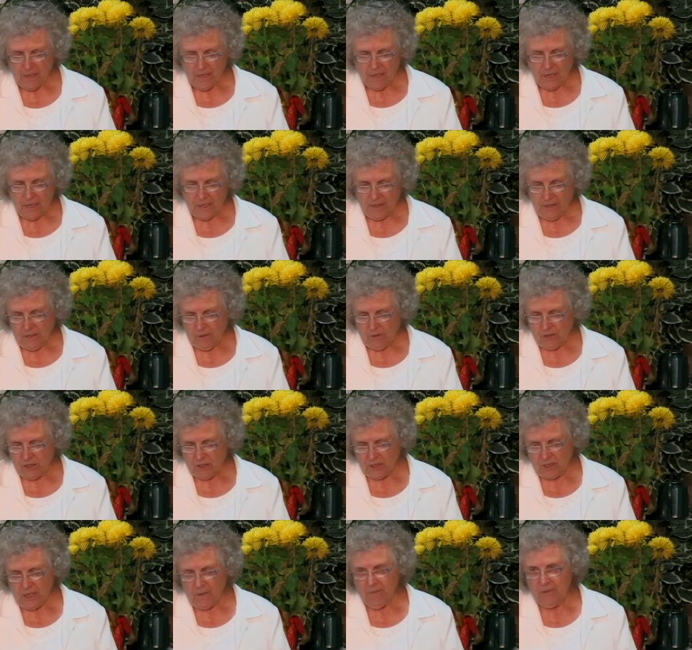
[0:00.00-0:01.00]
And there was
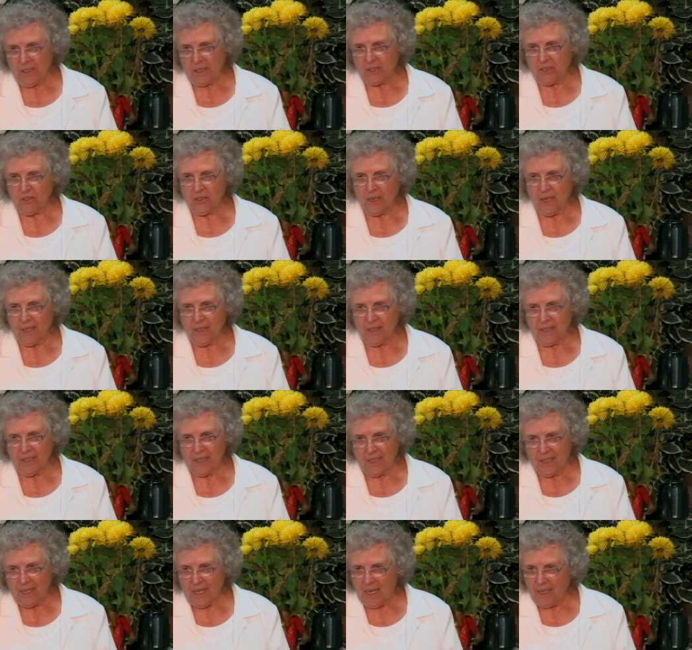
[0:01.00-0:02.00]
something trying to
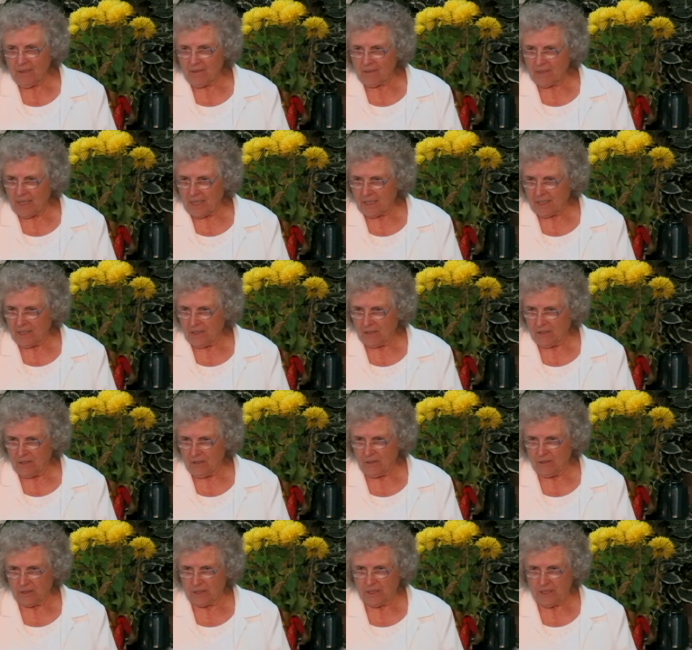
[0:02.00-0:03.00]
get out of that
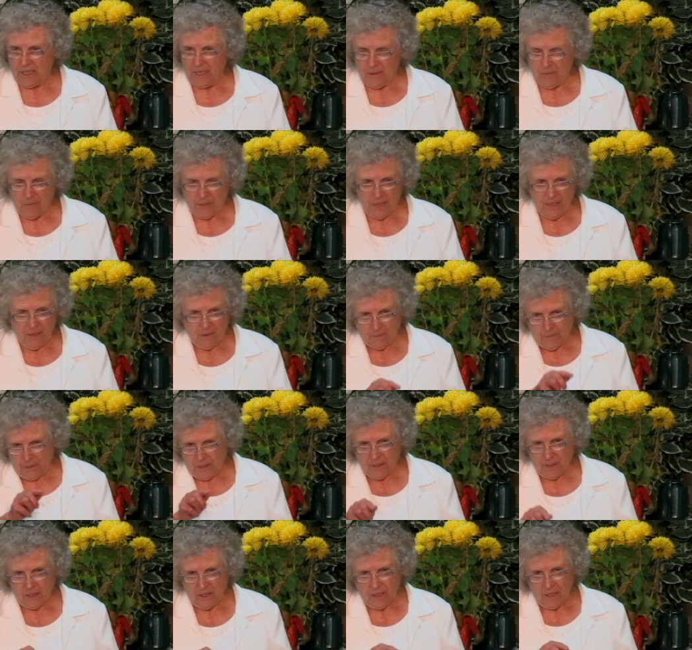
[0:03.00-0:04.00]
cocoon. It had made a
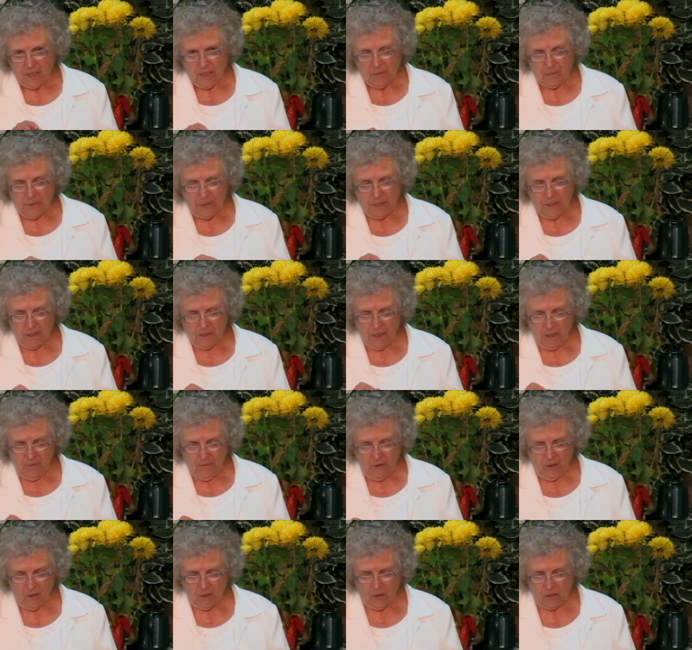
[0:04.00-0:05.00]
big enough
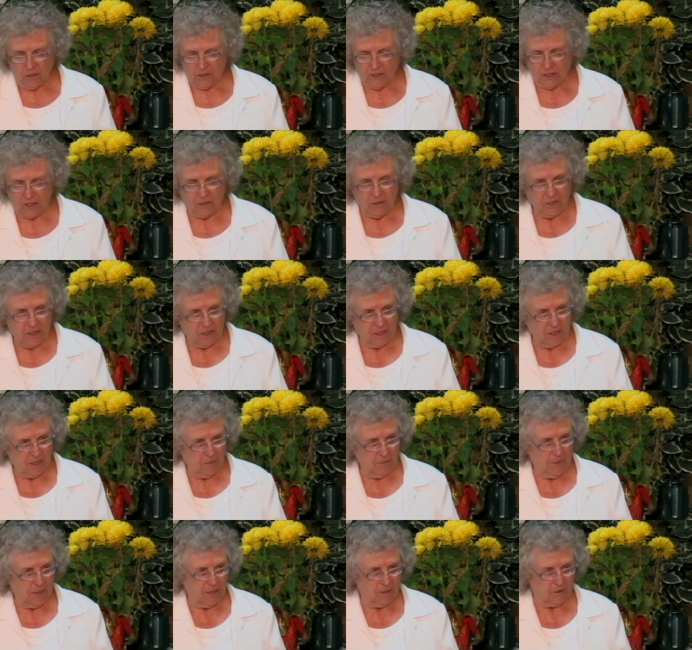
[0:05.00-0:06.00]
hole so it could come
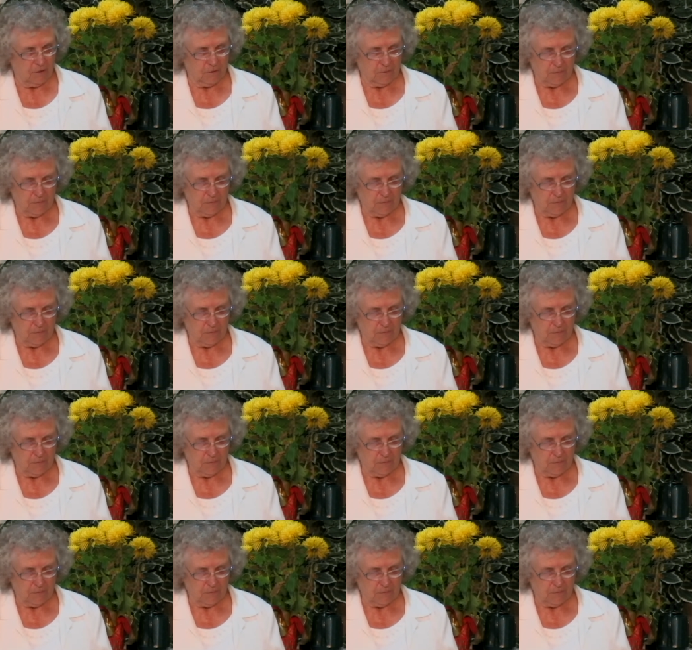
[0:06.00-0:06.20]
out.